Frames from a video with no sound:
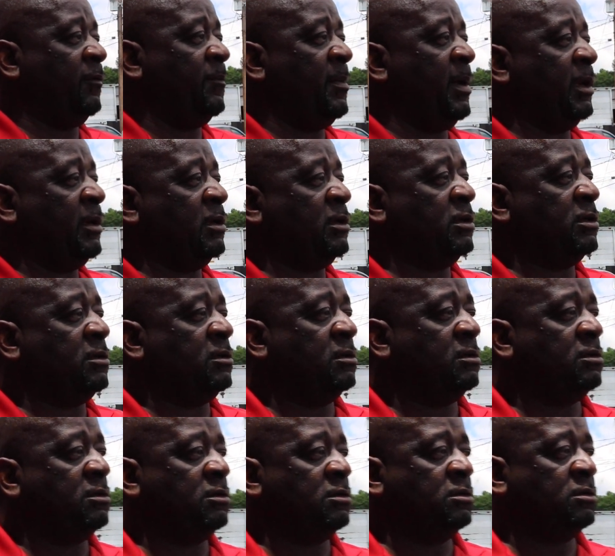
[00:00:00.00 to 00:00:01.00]
Met the
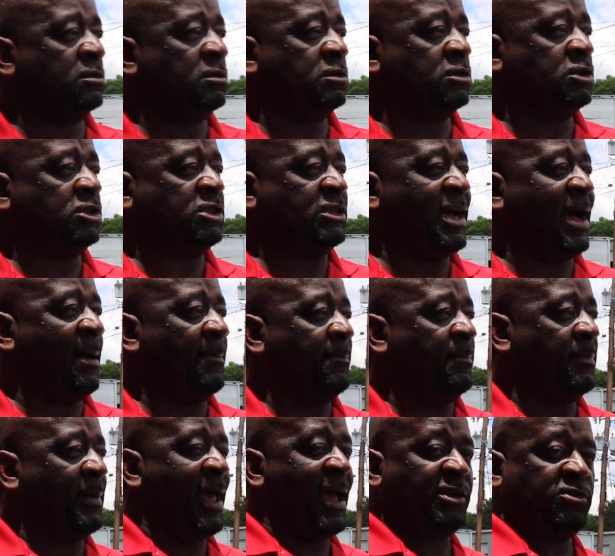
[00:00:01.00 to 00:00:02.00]

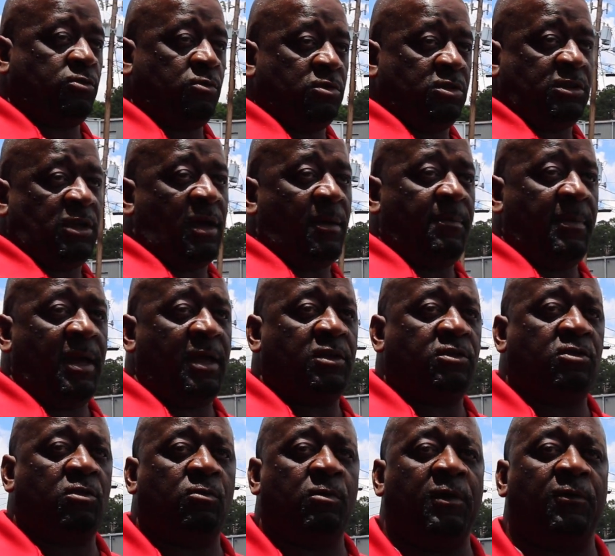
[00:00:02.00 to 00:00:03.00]
actual shop
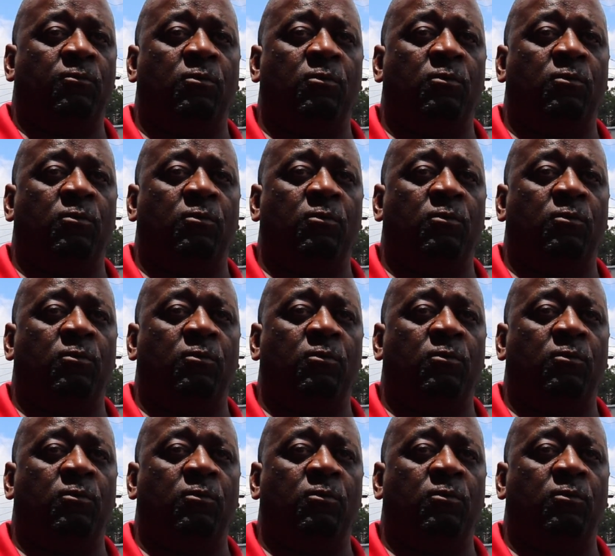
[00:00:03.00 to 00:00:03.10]
manager. We